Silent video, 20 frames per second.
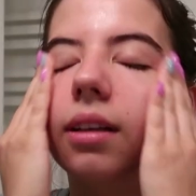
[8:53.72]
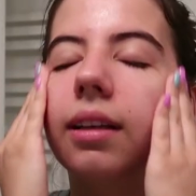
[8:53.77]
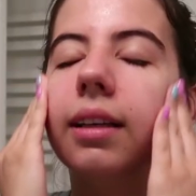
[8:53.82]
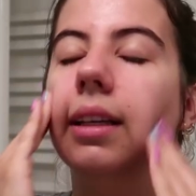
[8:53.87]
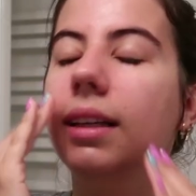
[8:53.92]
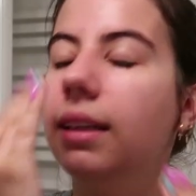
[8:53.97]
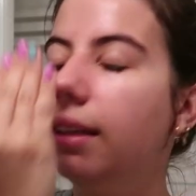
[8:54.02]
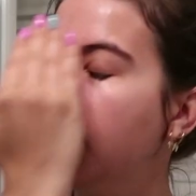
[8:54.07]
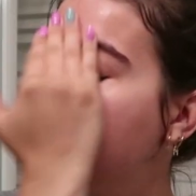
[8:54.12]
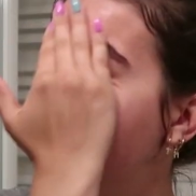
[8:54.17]

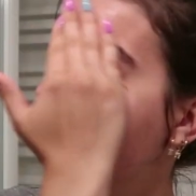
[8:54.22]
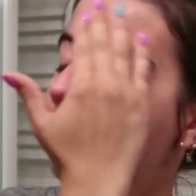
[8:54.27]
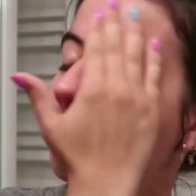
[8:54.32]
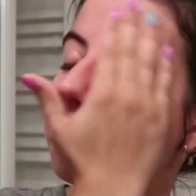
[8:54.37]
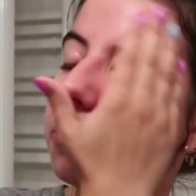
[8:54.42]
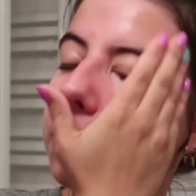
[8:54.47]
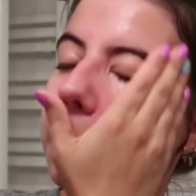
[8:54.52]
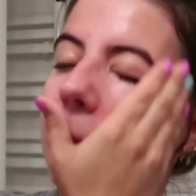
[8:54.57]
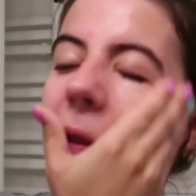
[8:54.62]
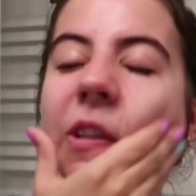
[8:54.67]
Clinique
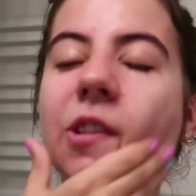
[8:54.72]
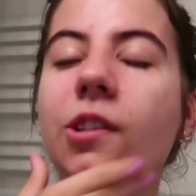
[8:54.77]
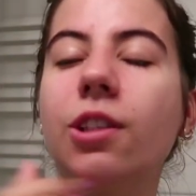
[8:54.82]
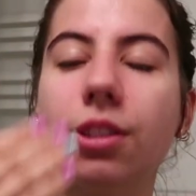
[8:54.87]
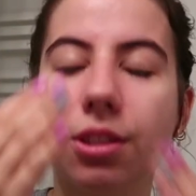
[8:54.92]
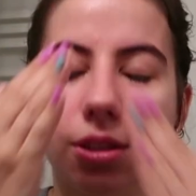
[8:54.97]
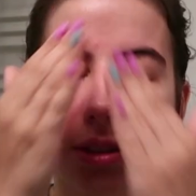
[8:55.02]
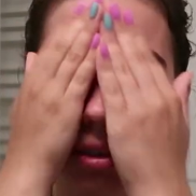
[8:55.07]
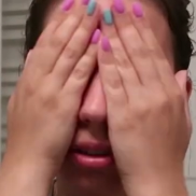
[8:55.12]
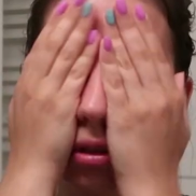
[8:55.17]

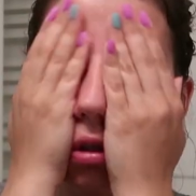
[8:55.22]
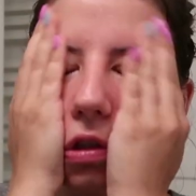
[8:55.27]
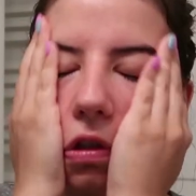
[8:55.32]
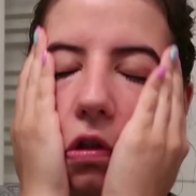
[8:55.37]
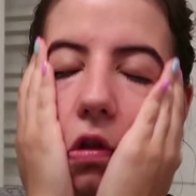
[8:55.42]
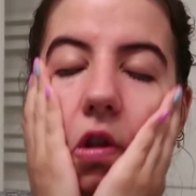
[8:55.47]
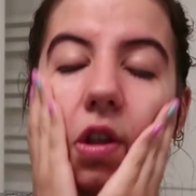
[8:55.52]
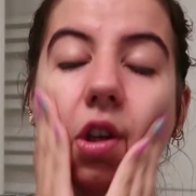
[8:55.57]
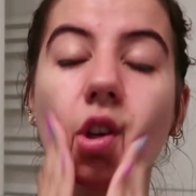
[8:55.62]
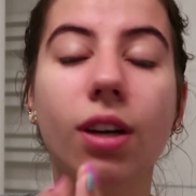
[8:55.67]
Moisture Surge.
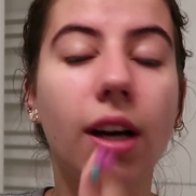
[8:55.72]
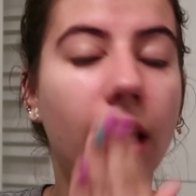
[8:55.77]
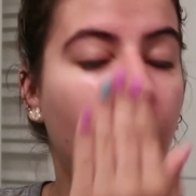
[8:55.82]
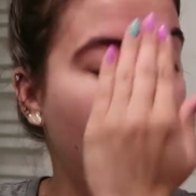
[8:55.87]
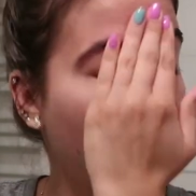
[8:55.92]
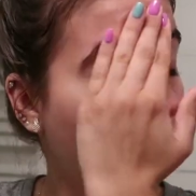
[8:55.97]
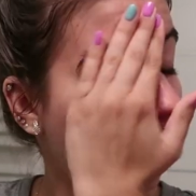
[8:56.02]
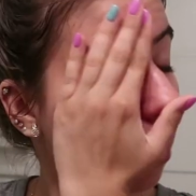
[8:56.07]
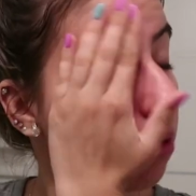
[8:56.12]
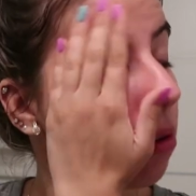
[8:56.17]

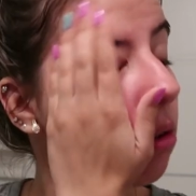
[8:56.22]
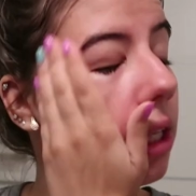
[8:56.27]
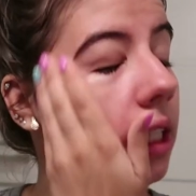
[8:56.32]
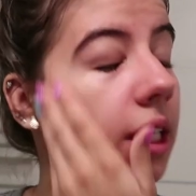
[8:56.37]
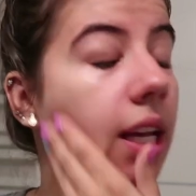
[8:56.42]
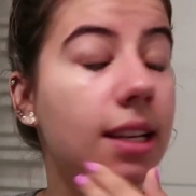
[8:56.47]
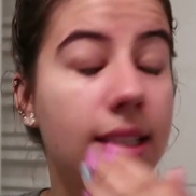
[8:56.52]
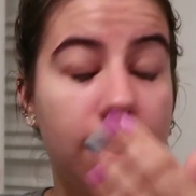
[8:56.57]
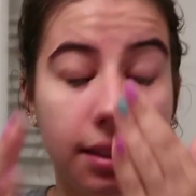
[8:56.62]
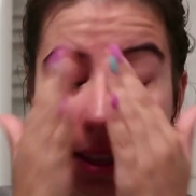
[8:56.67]
So I
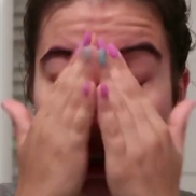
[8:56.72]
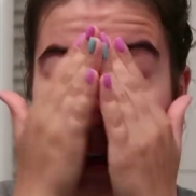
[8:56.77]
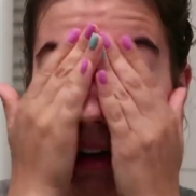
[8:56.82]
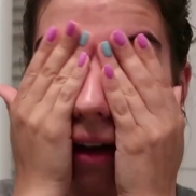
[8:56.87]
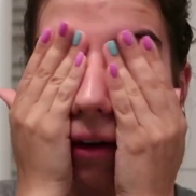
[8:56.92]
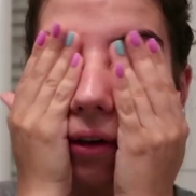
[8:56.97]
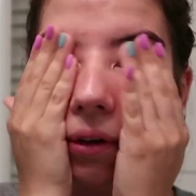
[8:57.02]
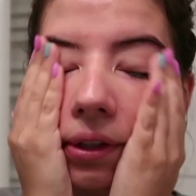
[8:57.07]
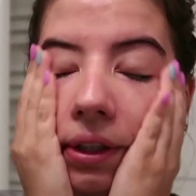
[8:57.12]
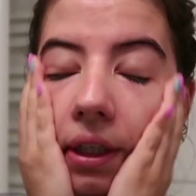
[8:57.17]
will test it
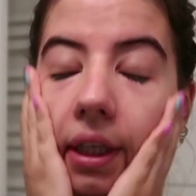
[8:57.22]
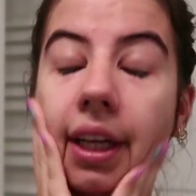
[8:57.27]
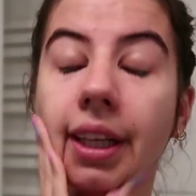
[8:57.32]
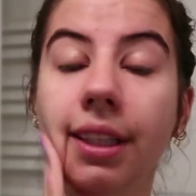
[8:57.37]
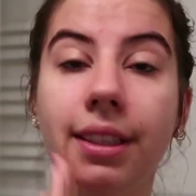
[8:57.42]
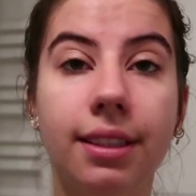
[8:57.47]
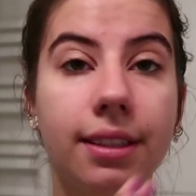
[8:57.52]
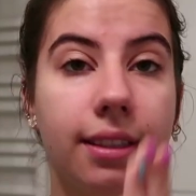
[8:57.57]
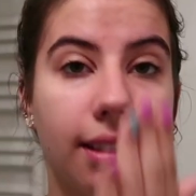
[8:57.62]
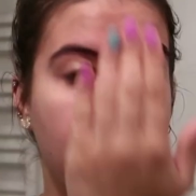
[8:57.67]
out
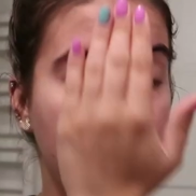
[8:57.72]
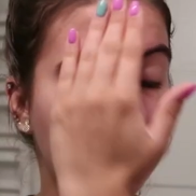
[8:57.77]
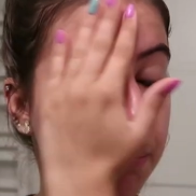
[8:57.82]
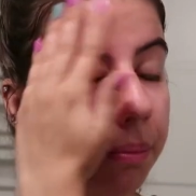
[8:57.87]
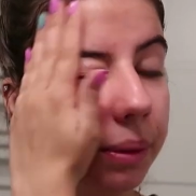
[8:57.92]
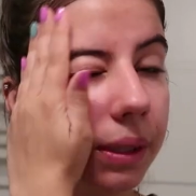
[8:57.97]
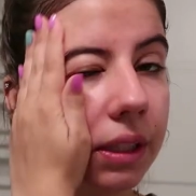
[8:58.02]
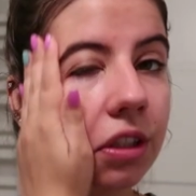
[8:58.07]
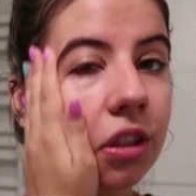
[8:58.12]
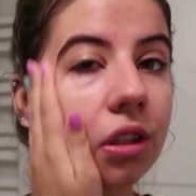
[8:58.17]
and see.
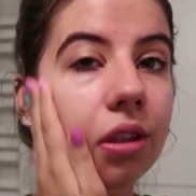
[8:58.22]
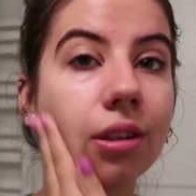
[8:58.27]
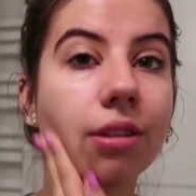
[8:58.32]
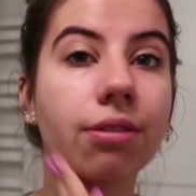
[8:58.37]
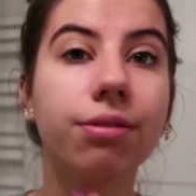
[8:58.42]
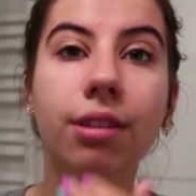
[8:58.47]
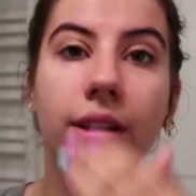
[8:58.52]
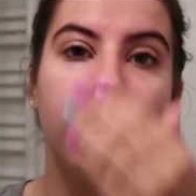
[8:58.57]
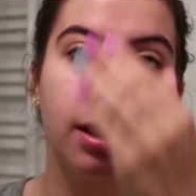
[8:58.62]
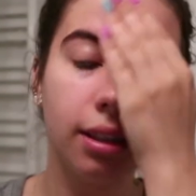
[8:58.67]
But
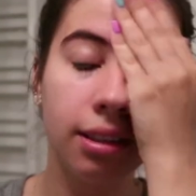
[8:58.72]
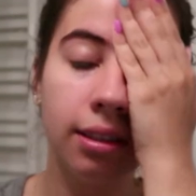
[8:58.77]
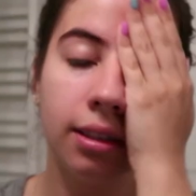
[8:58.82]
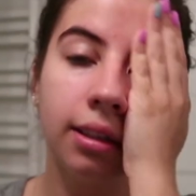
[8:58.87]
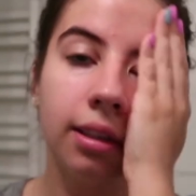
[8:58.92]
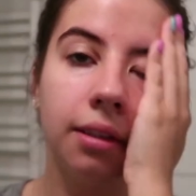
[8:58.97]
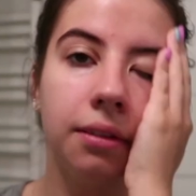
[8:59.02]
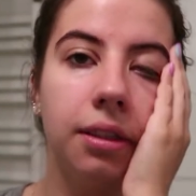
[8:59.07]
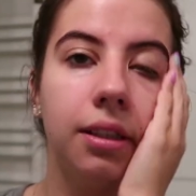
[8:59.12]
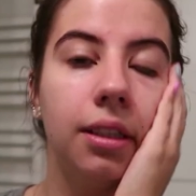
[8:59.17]
so far,
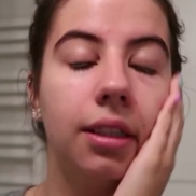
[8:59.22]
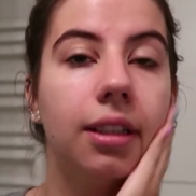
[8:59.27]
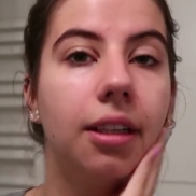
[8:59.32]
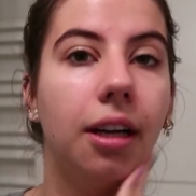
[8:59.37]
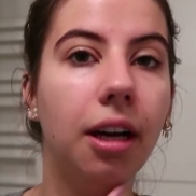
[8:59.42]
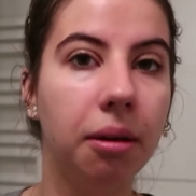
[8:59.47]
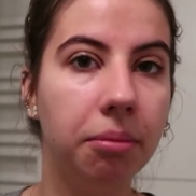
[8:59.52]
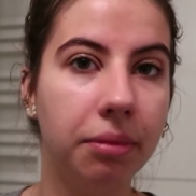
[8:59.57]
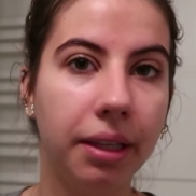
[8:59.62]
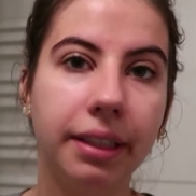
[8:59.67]

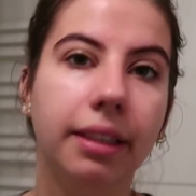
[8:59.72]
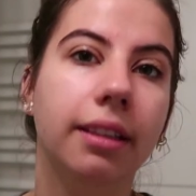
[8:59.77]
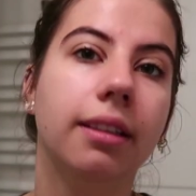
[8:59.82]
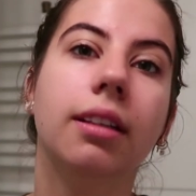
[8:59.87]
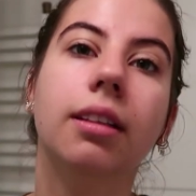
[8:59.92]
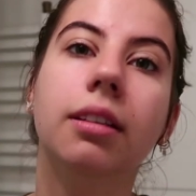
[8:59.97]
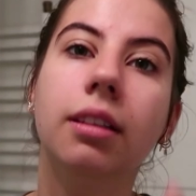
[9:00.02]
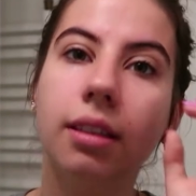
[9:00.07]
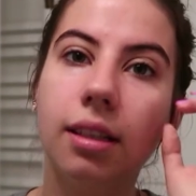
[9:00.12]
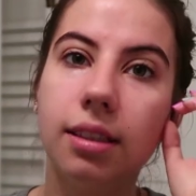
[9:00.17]
I'm
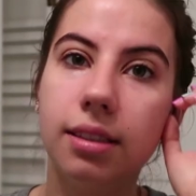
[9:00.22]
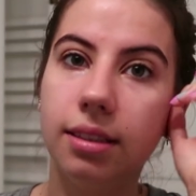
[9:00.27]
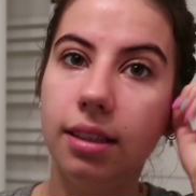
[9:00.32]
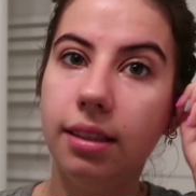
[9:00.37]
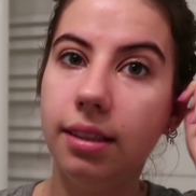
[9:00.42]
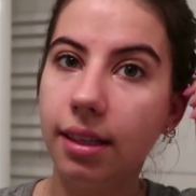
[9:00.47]
liking it because